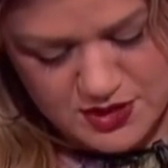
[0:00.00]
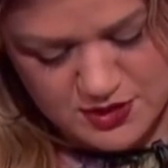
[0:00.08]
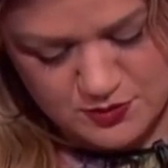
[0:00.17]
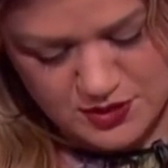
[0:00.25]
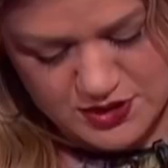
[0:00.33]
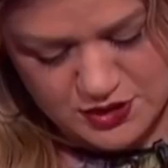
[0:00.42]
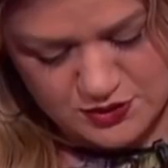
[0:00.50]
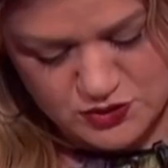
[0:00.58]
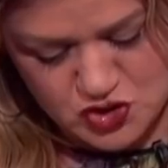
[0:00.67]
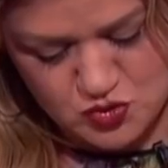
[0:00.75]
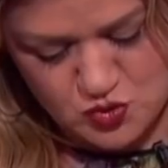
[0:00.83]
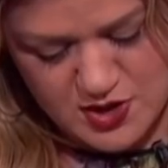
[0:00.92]
And we're gonna go
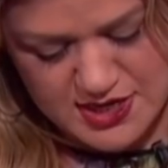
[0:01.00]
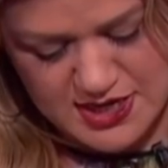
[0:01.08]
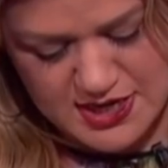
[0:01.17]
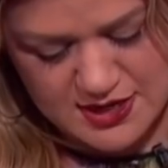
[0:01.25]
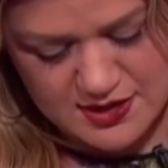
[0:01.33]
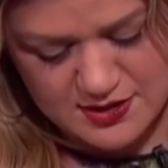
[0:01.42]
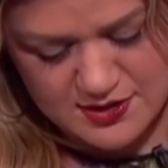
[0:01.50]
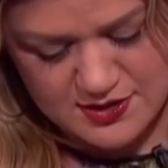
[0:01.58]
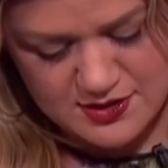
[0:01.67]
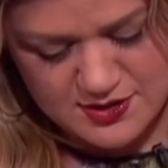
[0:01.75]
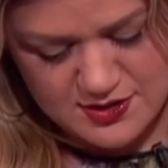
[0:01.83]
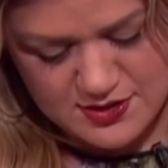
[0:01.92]
20,
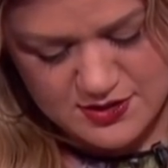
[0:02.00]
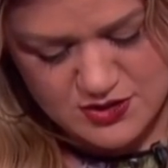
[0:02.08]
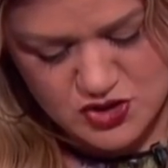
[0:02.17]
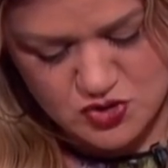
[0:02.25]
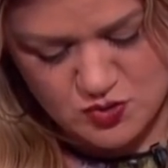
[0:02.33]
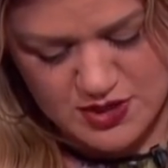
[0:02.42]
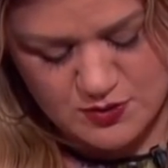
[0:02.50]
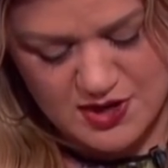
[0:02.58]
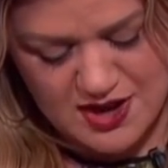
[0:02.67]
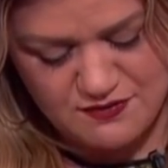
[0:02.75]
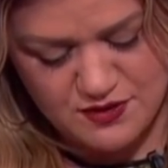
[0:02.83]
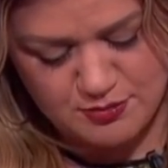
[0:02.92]
21.
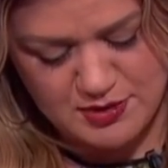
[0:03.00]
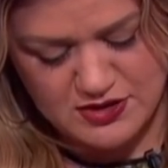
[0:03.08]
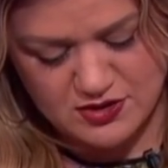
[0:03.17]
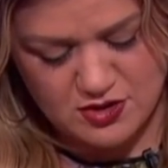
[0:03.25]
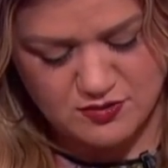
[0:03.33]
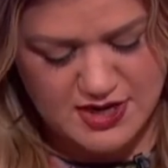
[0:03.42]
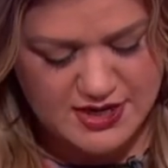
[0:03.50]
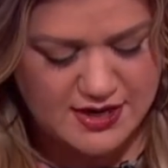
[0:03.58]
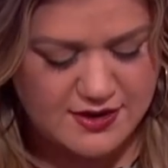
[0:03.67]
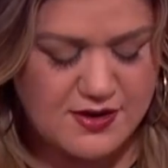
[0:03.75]
I feel better already.